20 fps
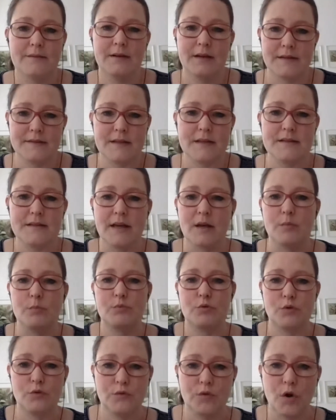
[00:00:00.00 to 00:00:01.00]
as I said,
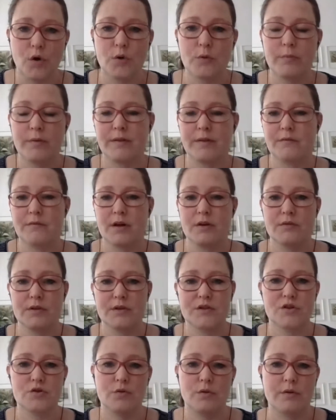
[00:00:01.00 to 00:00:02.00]
provoke with a very
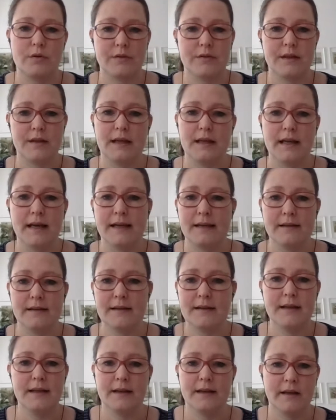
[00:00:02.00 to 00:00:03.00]
strong thing, like
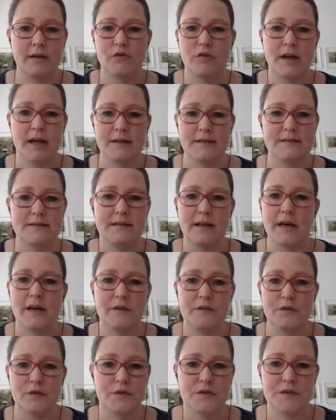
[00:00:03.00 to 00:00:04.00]
killing rats
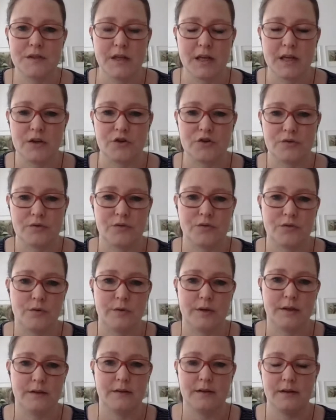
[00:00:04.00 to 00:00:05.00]
live on stage or so,
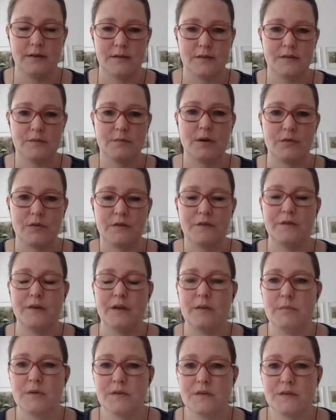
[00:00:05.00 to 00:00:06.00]
in this very
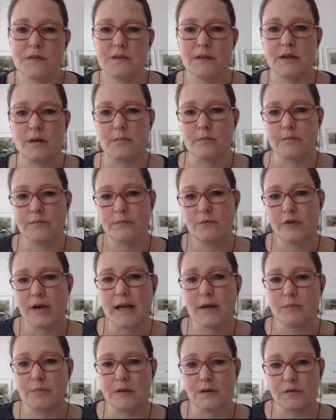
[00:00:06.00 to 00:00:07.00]
famous
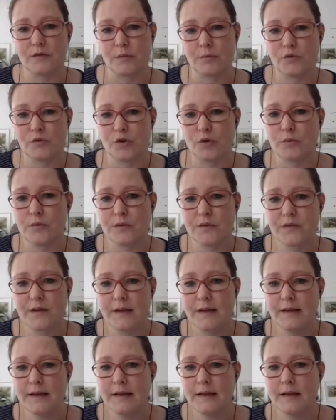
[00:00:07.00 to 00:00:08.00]
rat piece from Jones,
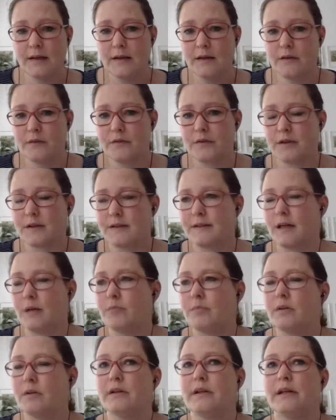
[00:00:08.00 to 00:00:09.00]
for
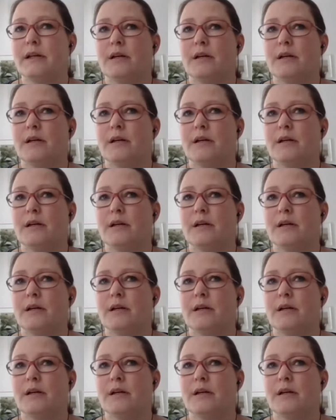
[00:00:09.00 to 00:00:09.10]
example.